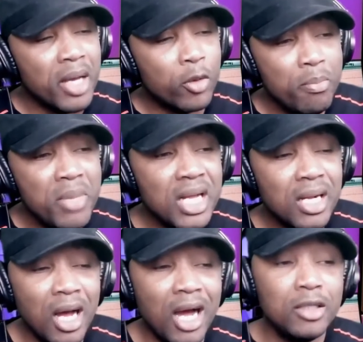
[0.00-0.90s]
Mekwe
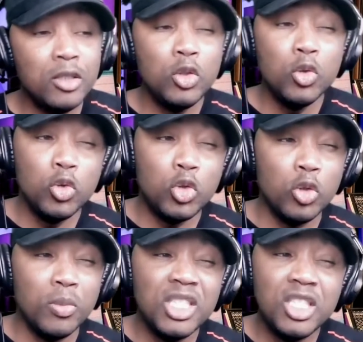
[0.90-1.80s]
Mingle on
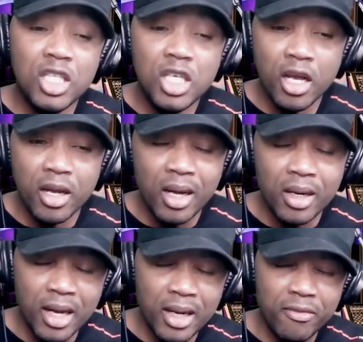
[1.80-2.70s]
YouTube
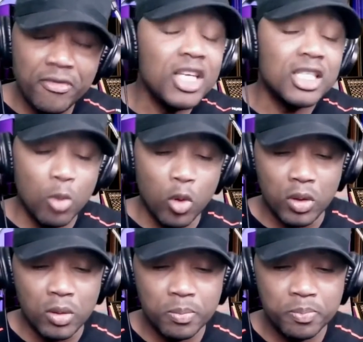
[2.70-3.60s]
and Facebook.
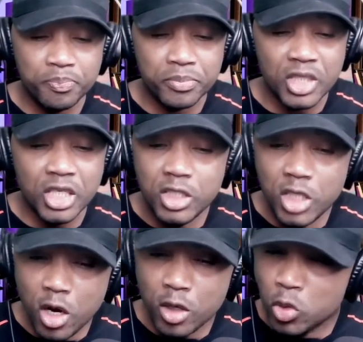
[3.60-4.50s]

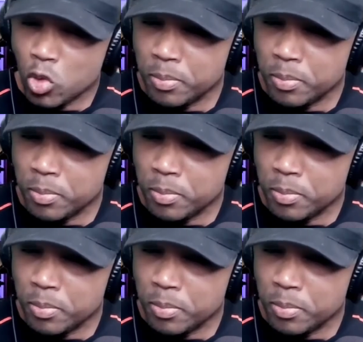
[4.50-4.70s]
Your group?